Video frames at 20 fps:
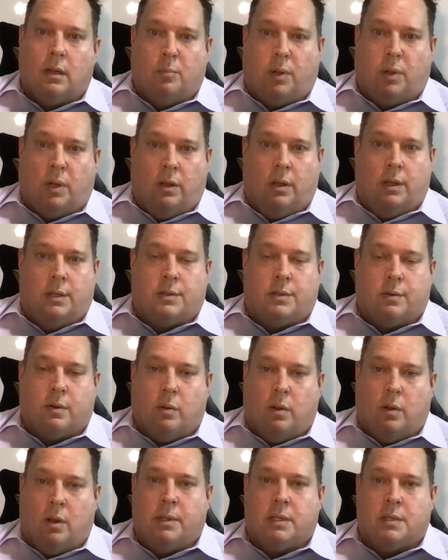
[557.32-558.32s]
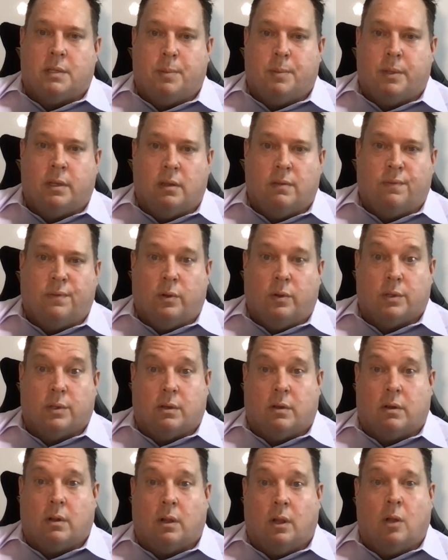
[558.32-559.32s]
compliance requirements being
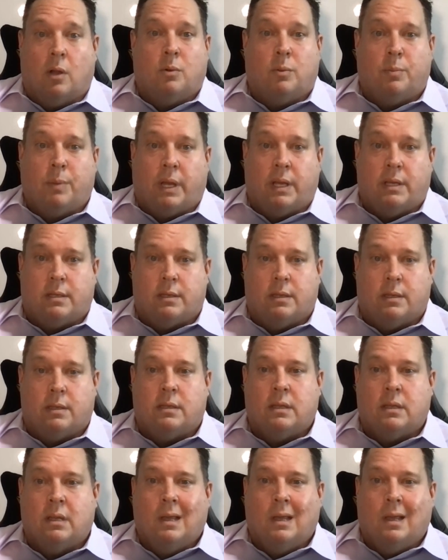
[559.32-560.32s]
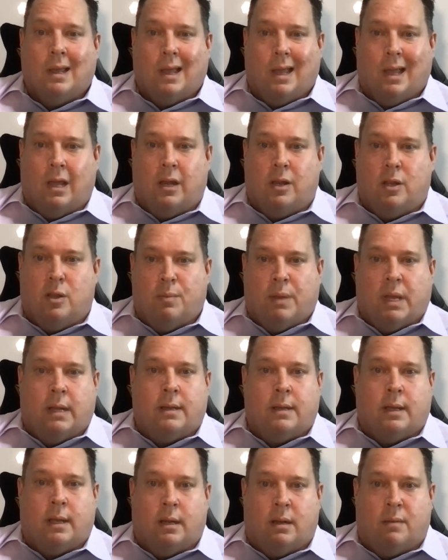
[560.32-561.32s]
enforced on a global basis, how do you
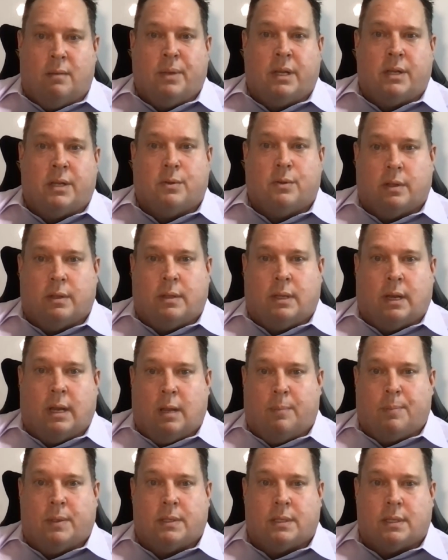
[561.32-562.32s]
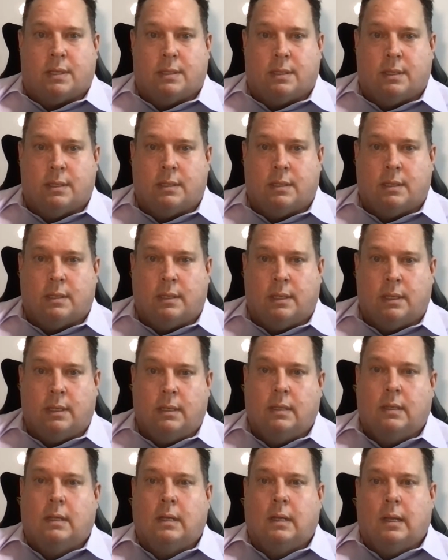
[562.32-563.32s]
mandate and make sure that that happens consistently?